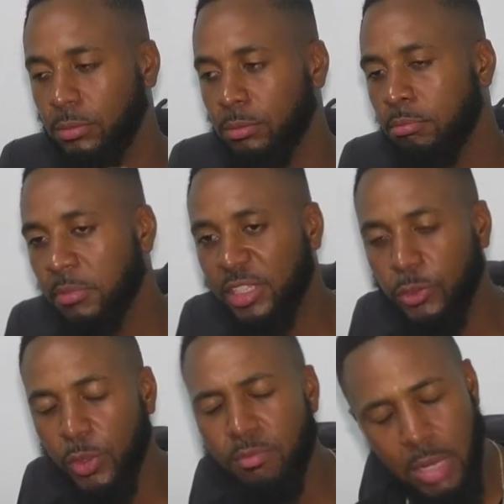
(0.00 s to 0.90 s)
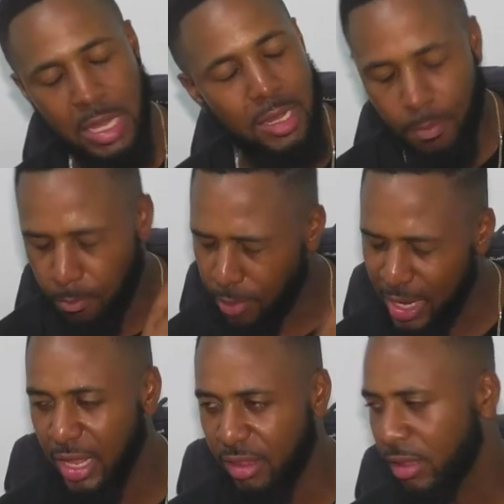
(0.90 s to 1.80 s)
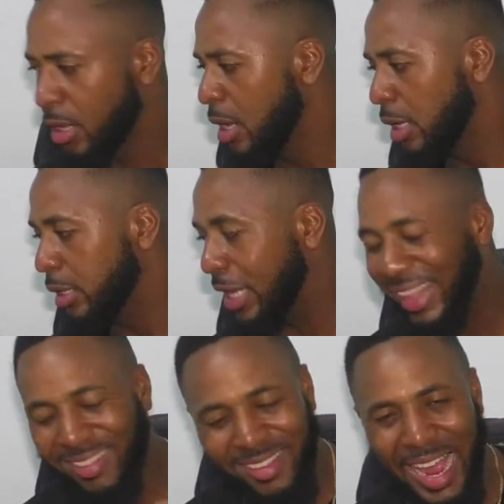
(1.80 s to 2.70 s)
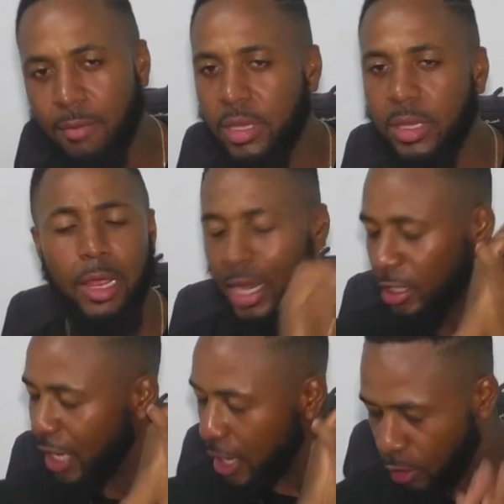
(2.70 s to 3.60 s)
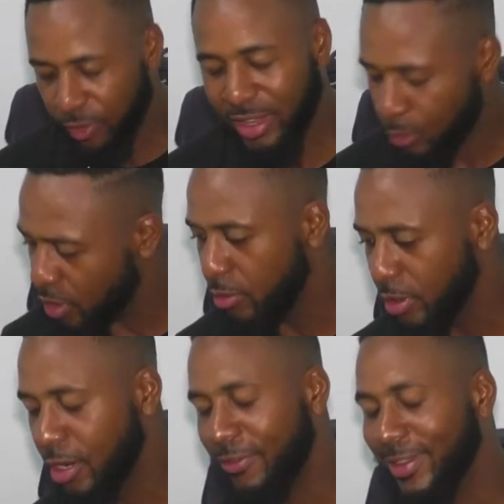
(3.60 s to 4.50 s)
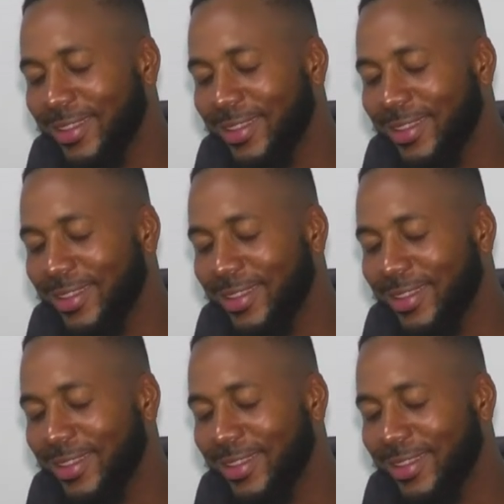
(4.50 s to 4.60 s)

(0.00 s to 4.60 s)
between me, the players, the excitement. I love it. I really, really love it.